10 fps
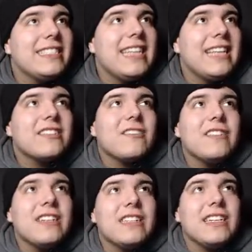not
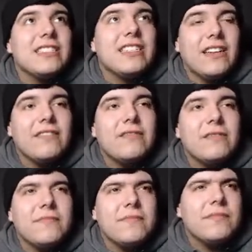scoring a touchdown.
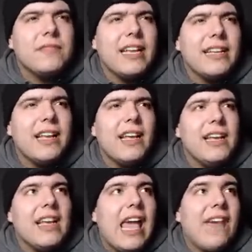Like,
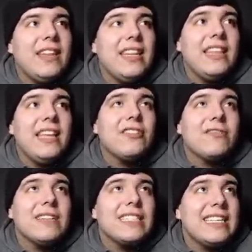if anything, you're
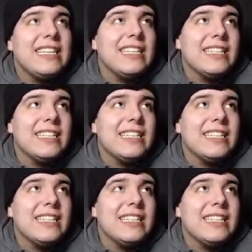risking an